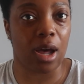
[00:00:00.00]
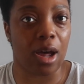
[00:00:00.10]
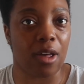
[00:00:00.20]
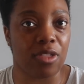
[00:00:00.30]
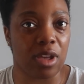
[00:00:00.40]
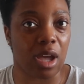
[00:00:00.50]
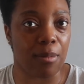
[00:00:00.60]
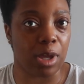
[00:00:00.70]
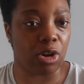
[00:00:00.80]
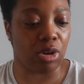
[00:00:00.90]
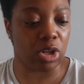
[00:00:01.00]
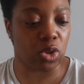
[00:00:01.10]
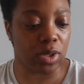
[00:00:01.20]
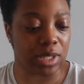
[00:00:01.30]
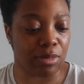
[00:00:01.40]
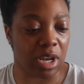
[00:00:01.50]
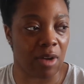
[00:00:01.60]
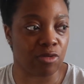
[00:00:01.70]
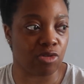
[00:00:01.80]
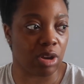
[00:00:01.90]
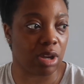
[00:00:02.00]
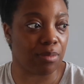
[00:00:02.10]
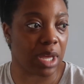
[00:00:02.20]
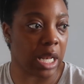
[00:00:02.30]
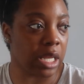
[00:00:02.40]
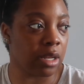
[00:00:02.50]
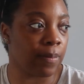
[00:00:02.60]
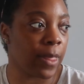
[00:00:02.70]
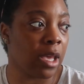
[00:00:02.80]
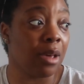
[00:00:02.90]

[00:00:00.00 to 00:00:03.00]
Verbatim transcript: I think I made a great choice. I'm gonna have a great companion.